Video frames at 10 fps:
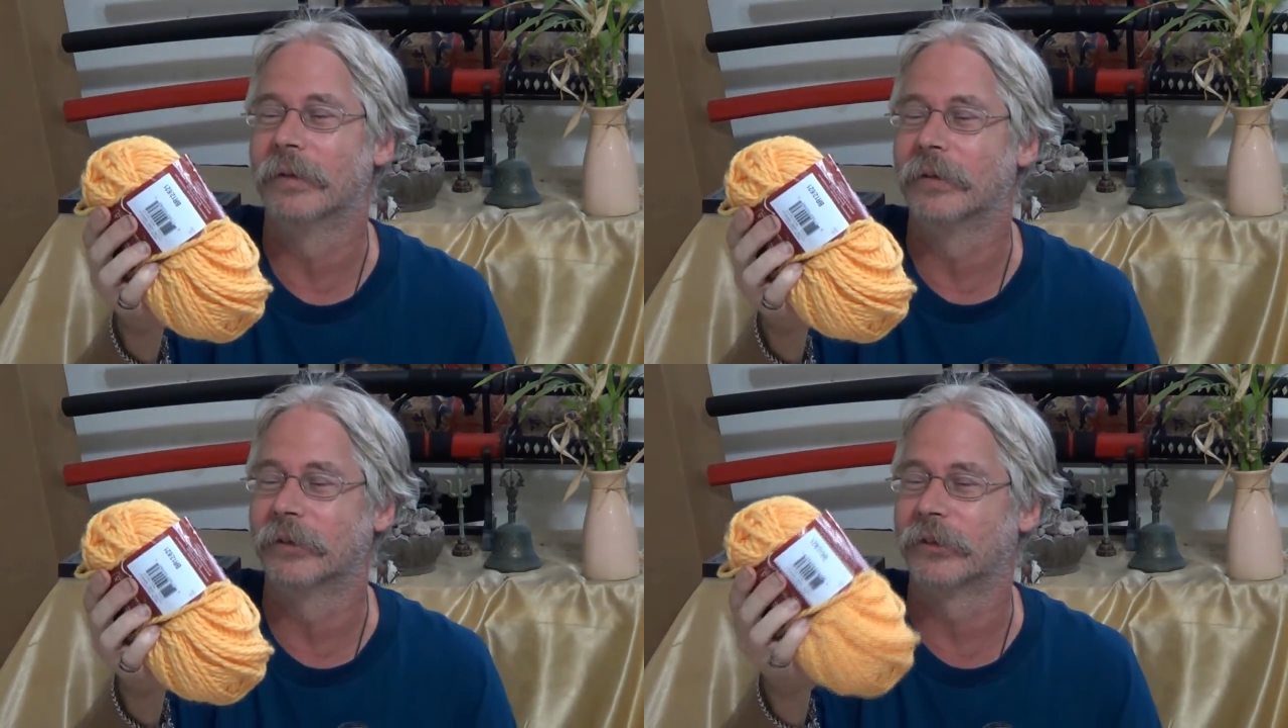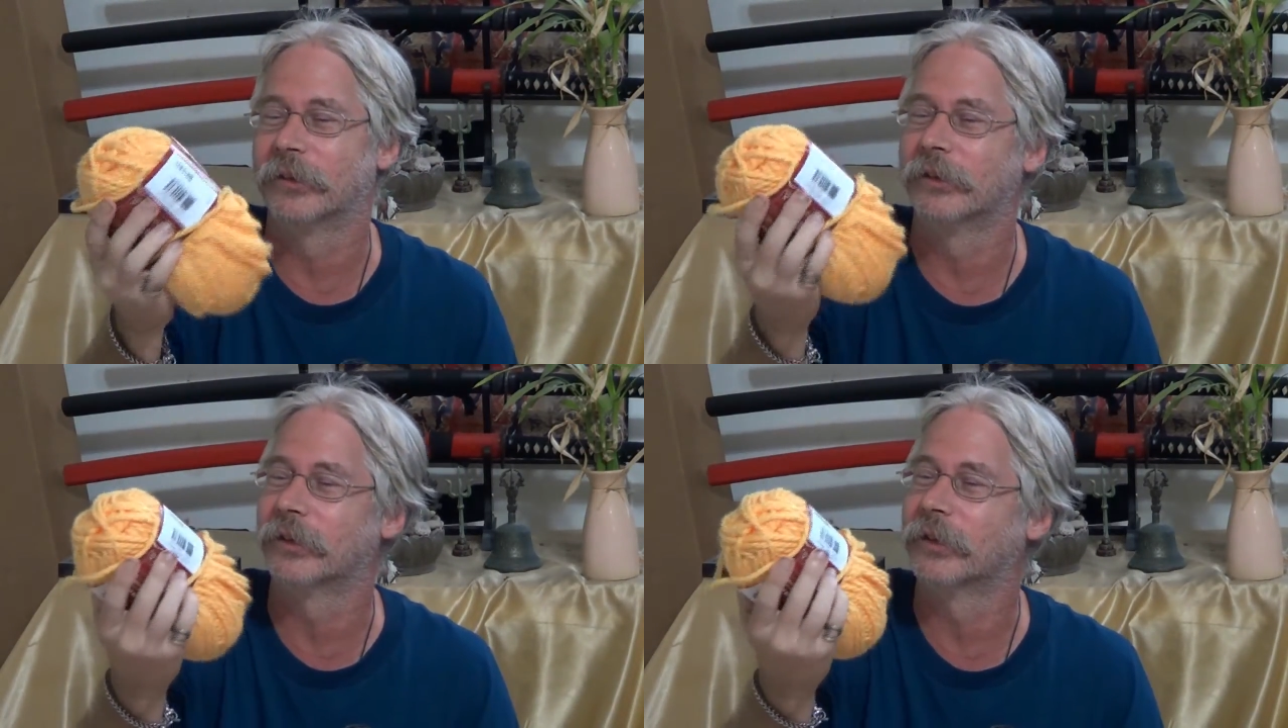This
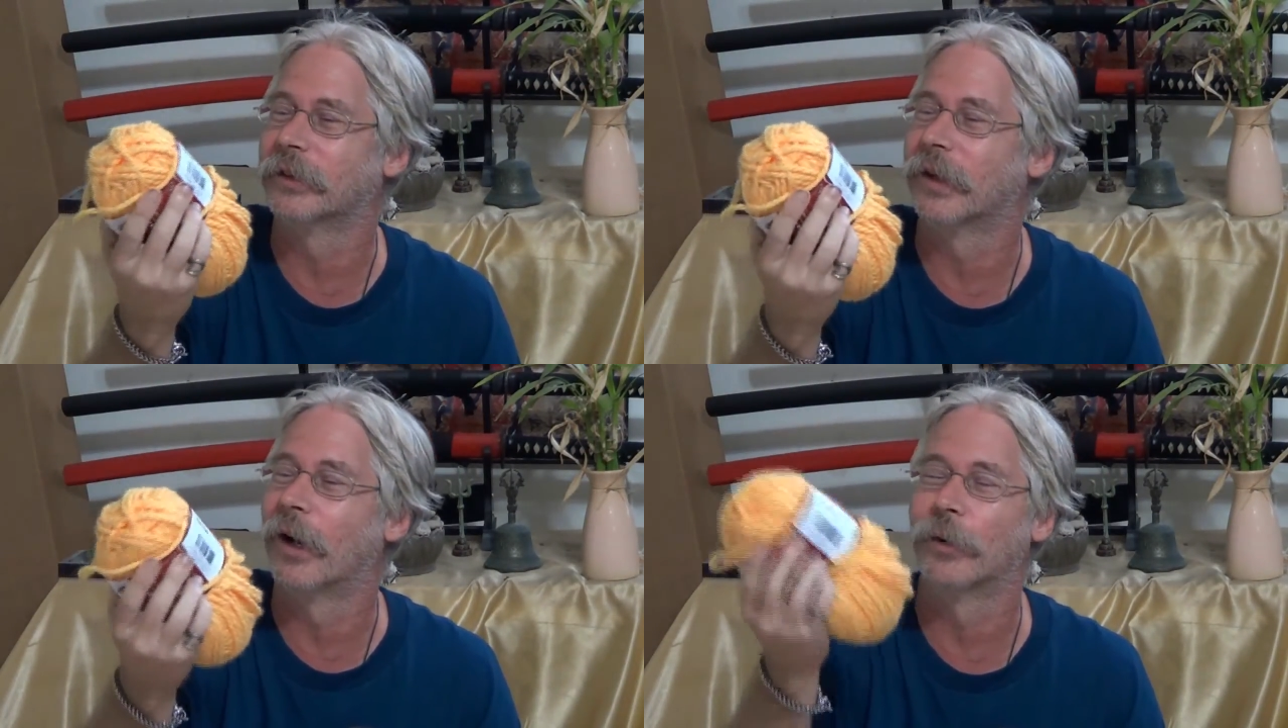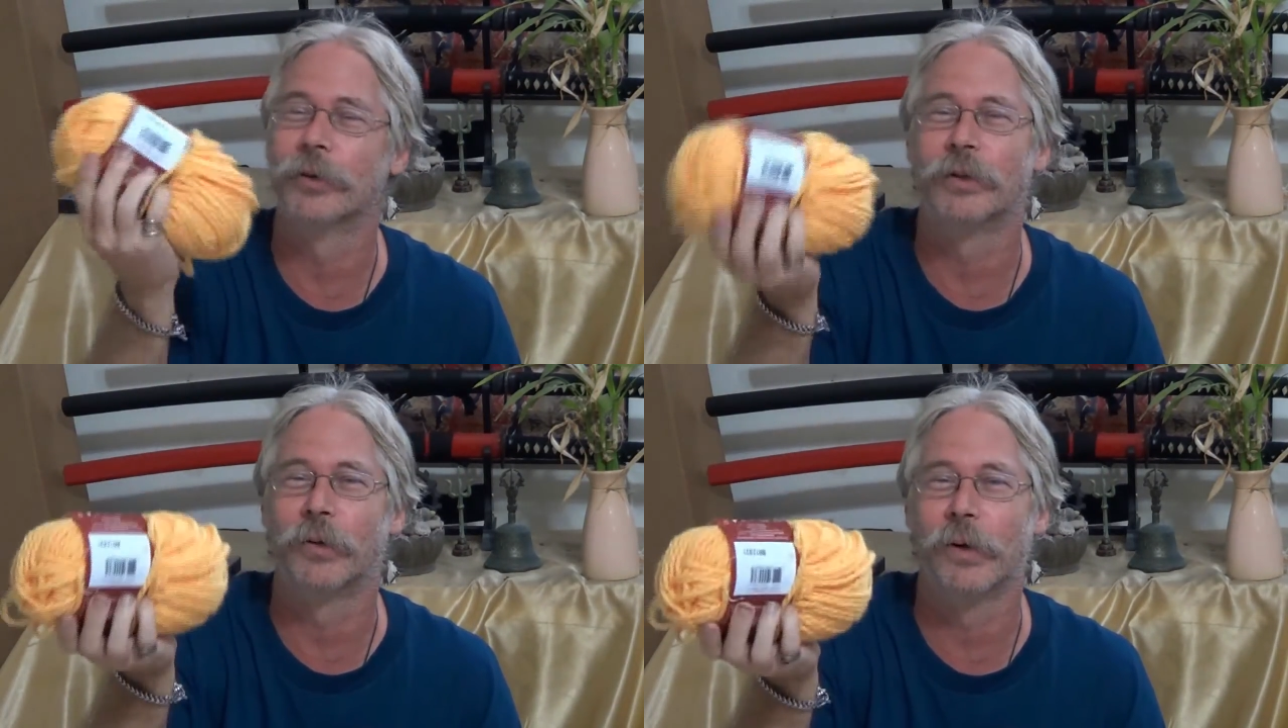is
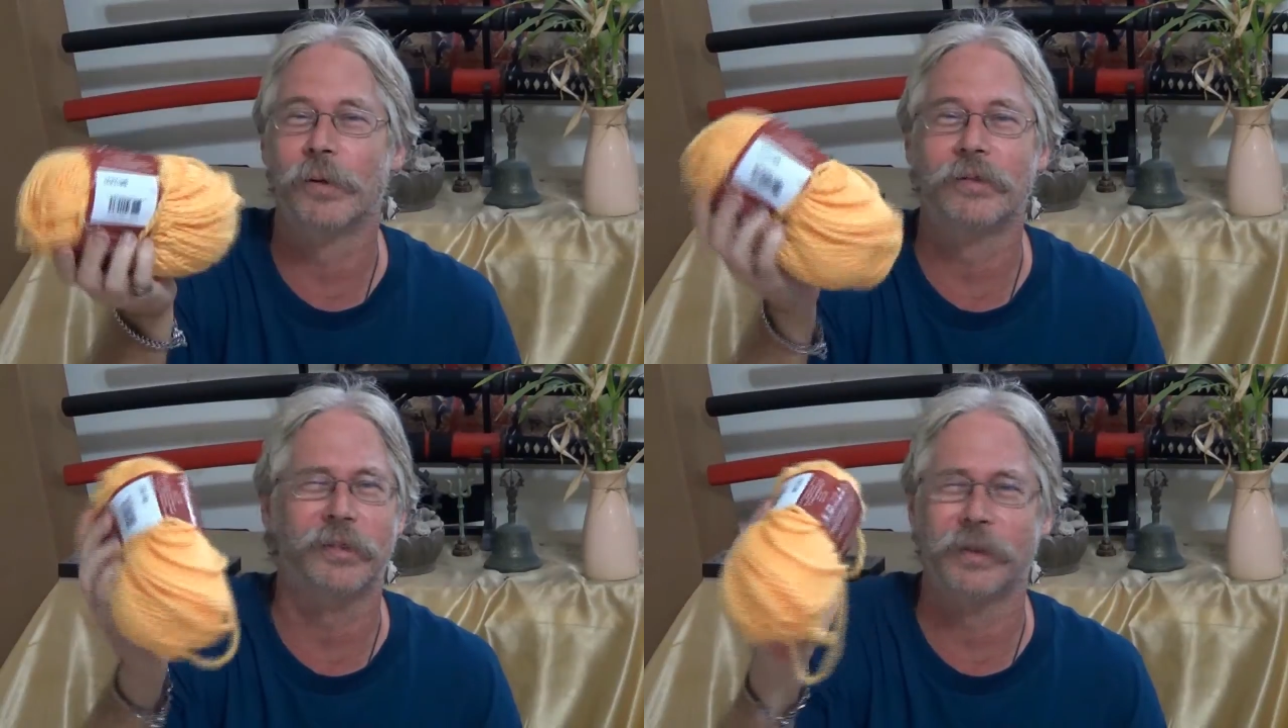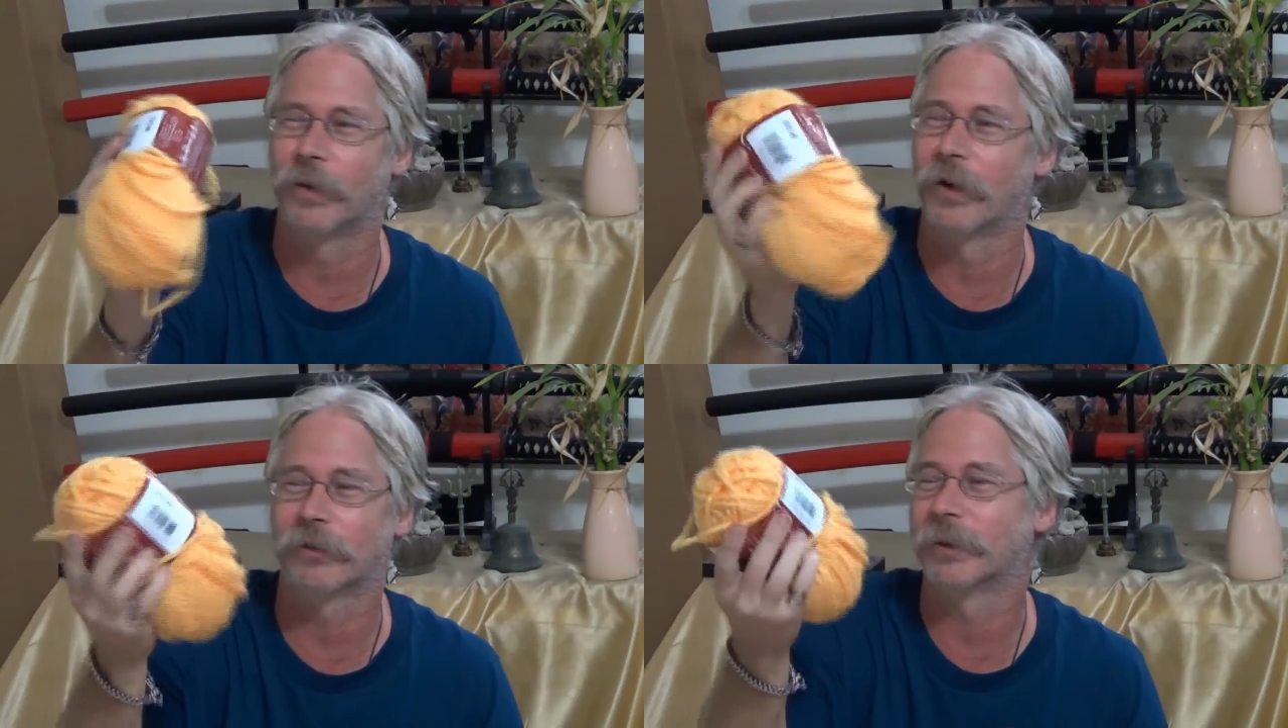100 yards and it cost